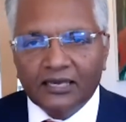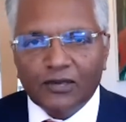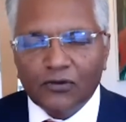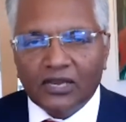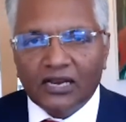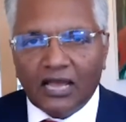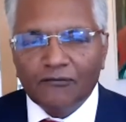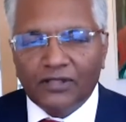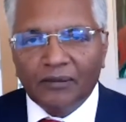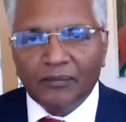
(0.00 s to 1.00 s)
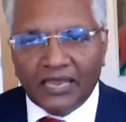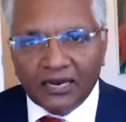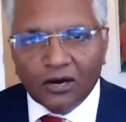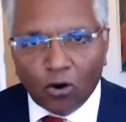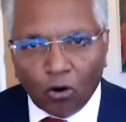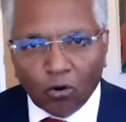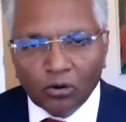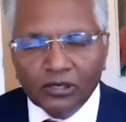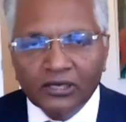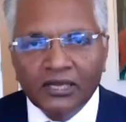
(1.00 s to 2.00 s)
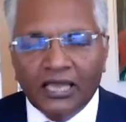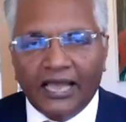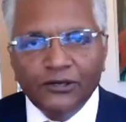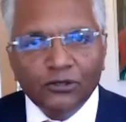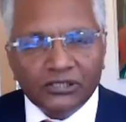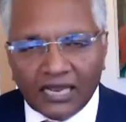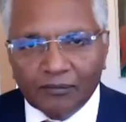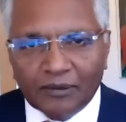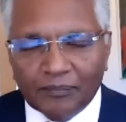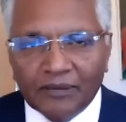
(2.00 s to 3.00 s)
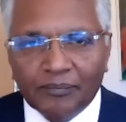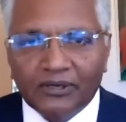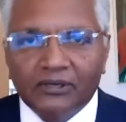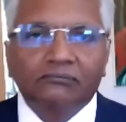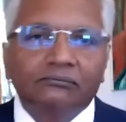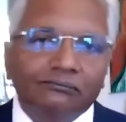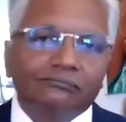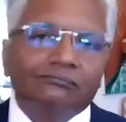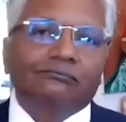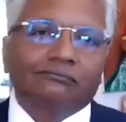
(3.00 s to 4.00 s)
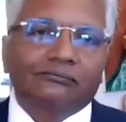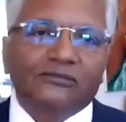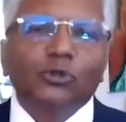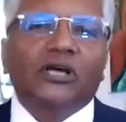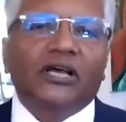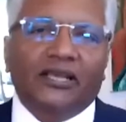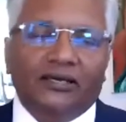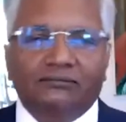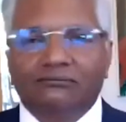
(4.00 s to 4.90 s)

If you can have them in a hall and you tell the people, Sukariya,